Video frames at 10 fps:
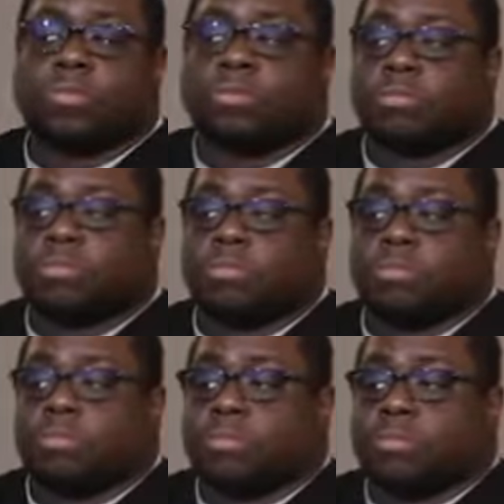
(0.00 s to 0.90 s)

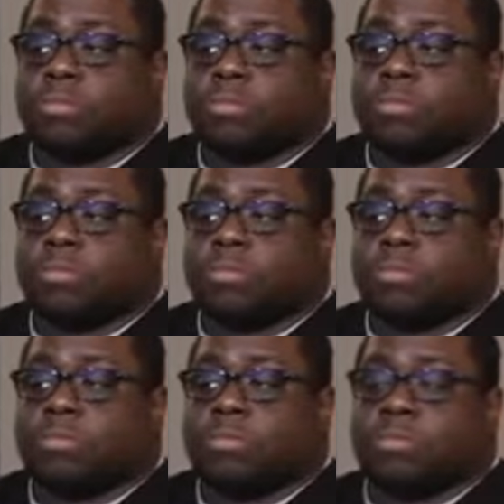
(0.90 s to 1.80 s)

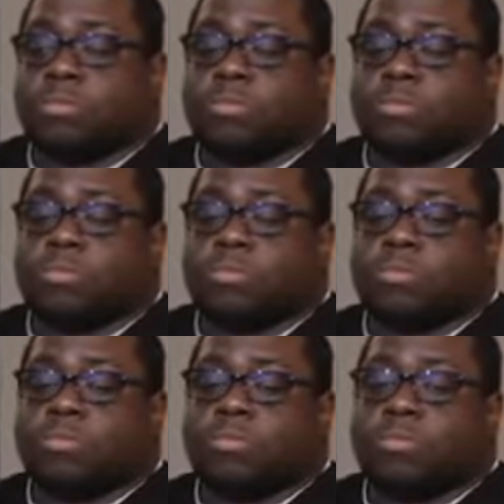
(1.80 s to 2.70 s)

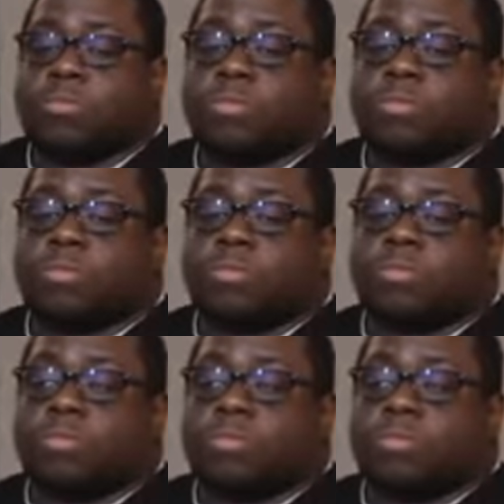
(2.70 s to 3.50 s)
The person shown says nothing.